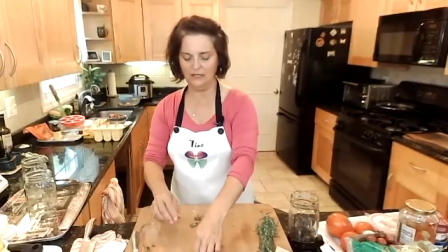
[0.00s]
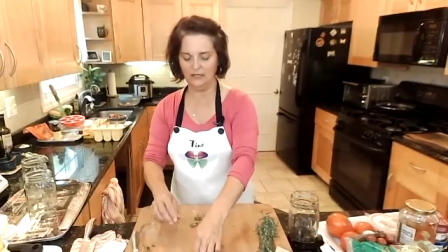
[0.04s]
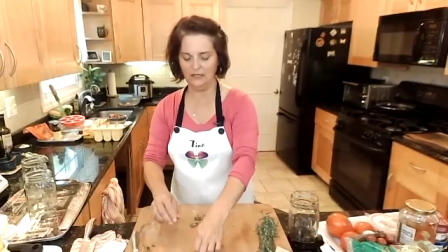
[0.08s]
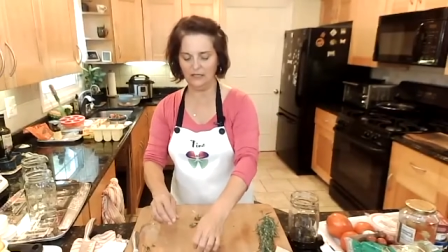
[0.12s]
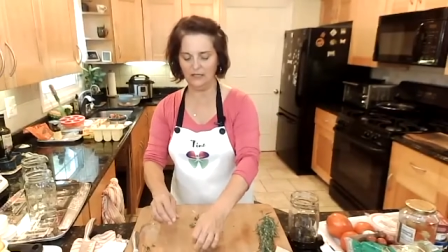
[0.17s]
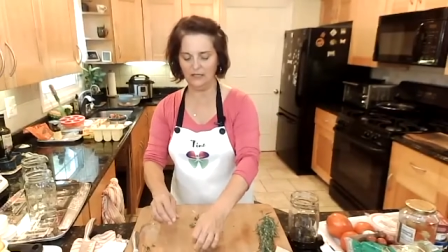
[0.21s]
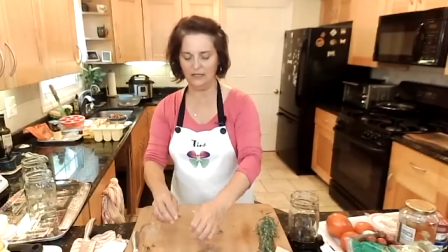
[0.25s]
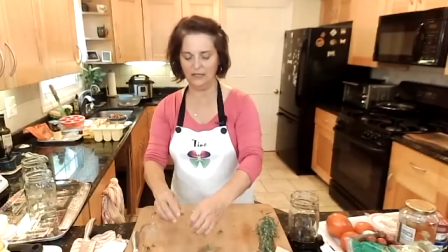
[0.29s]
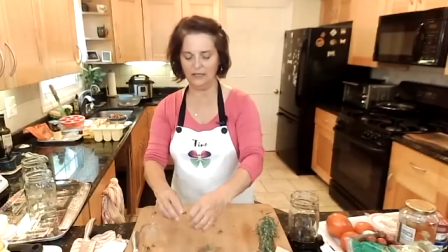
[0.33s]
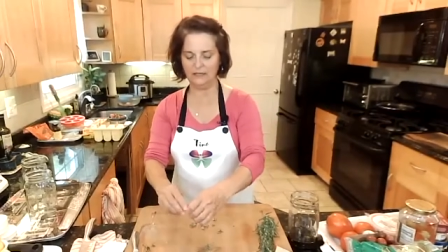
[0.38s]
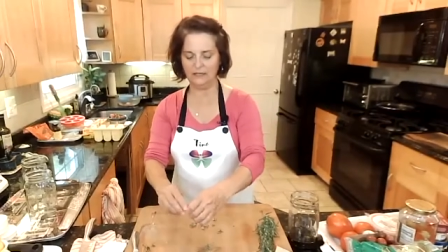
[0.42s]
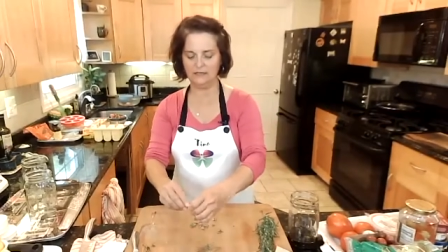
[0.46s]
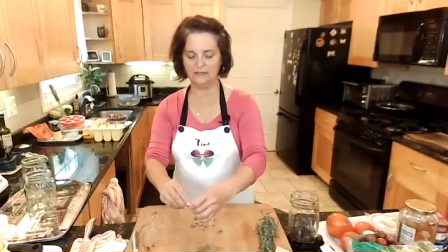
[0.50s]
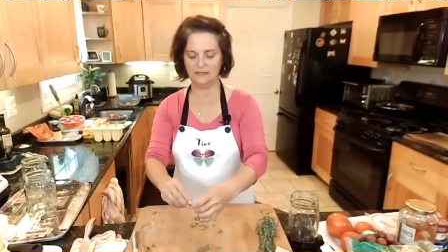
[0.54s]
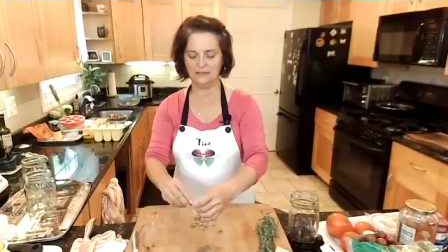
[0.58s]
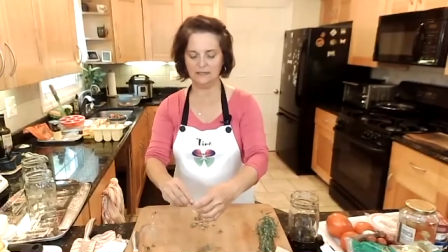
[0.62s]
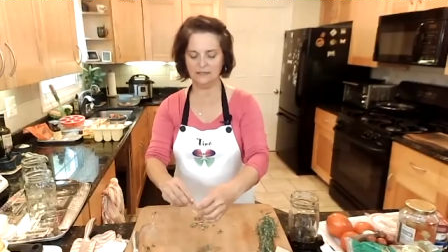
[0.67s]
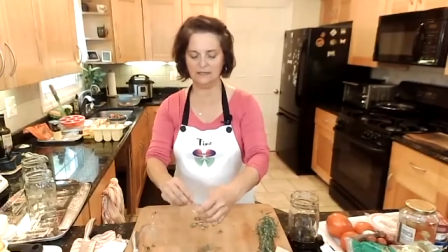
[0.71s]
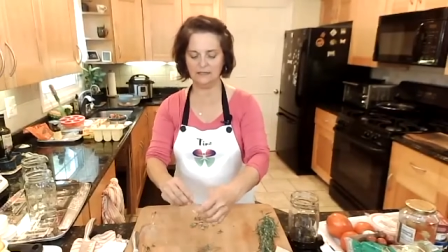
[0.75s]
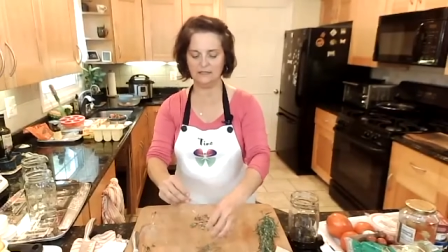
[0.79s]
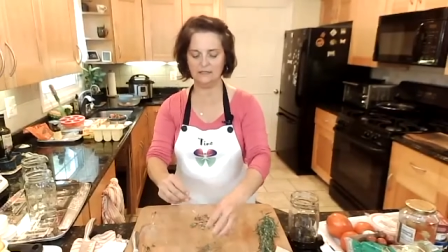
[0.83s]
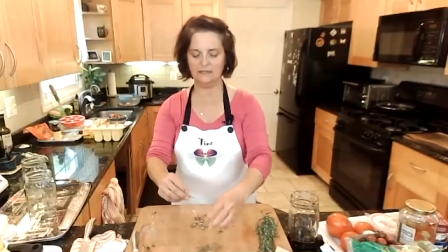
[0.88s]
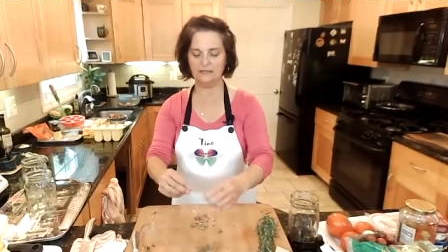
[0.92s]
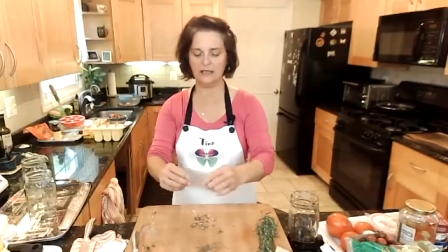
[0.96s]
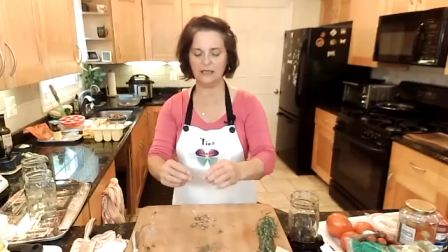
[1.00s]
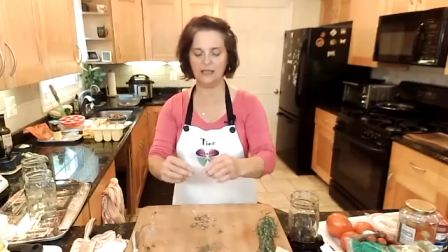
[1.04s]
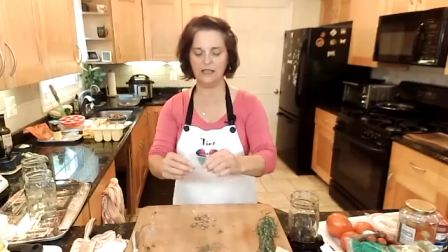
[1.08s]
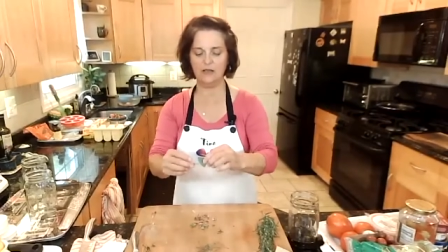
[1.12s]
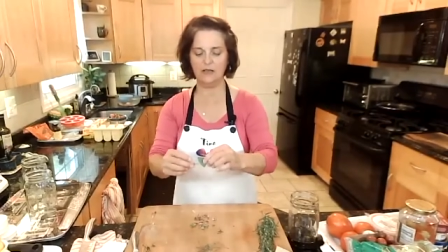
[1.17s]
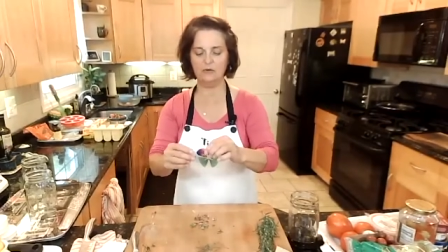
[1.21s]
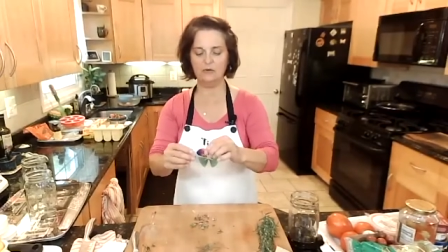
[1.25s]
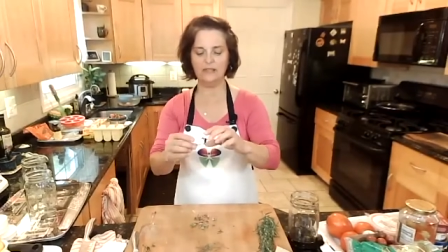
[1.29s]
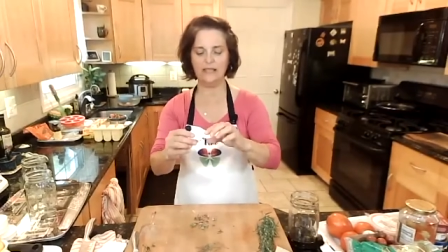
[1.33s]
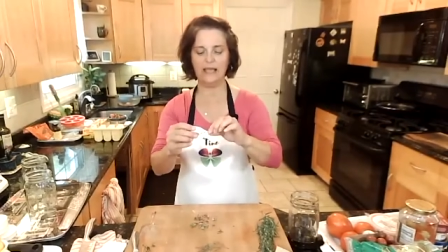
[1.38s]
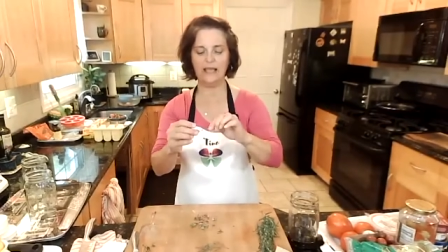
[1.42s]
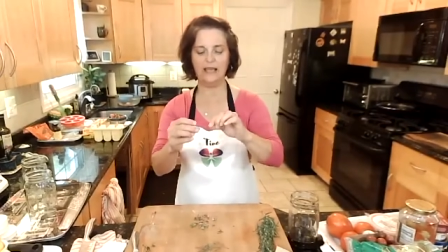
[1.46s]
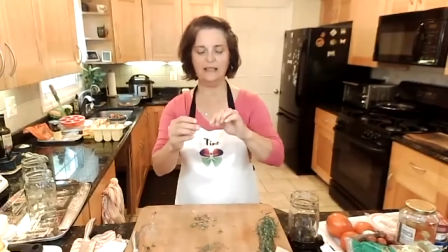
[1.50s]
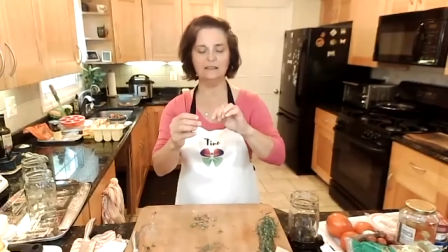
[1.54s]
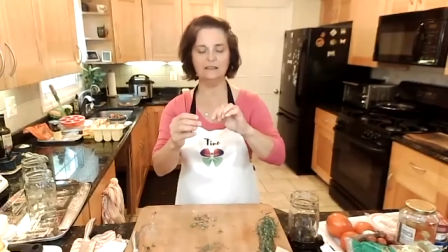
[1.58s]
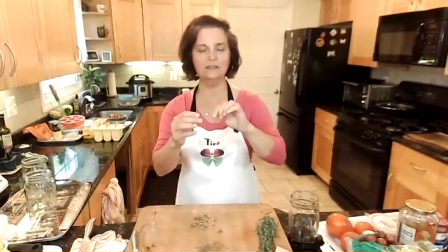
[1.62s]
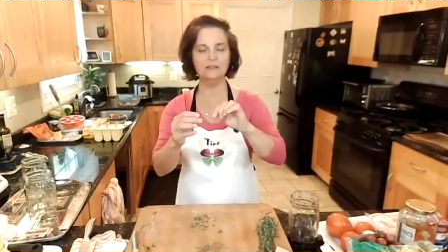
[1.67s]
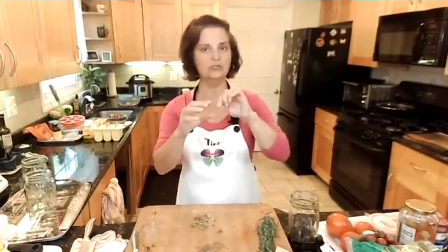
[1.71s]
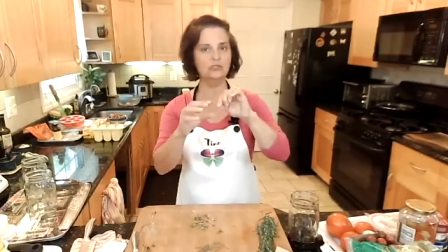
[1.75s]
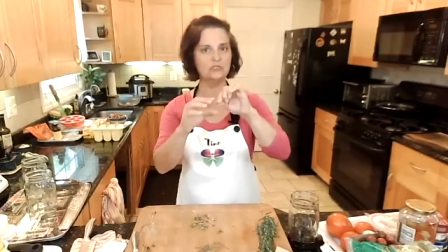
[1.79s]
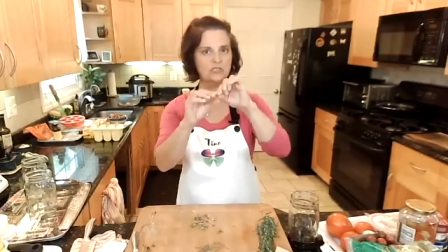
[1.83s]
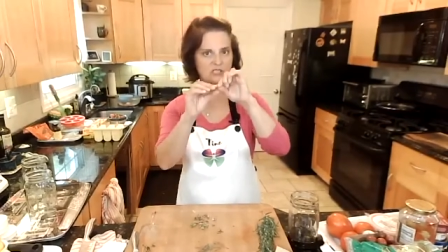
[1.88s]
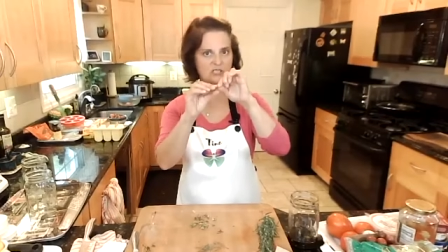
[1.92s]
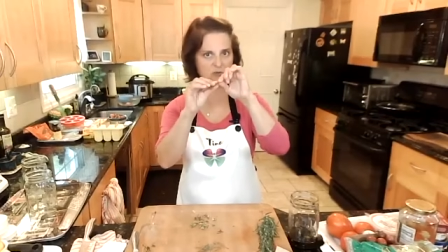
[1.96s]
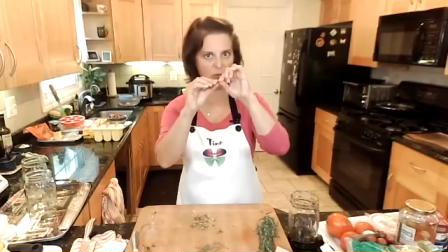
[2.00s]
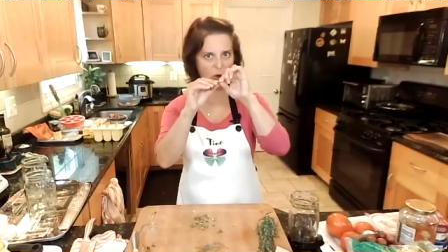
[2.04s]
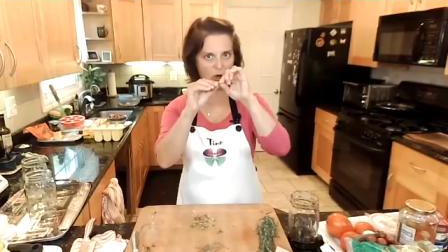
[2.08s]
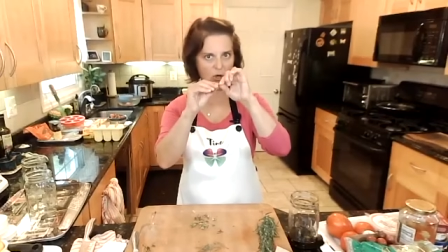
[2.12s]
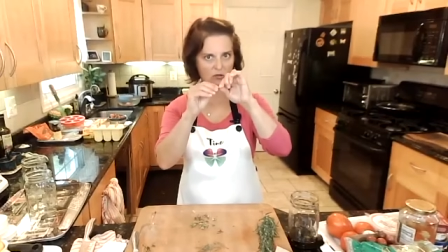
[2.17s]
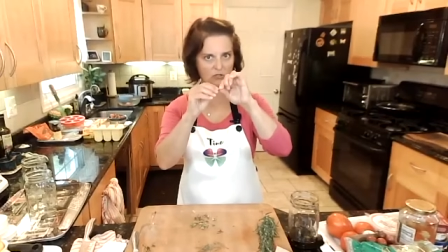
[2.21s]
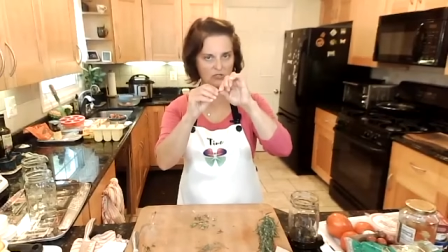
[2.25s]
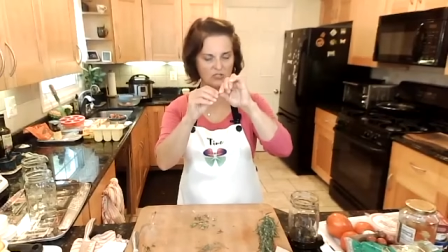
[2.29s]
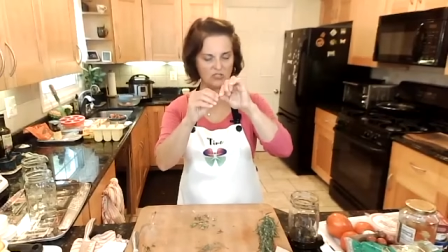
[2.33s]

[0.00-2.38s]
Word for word: And since I only had little small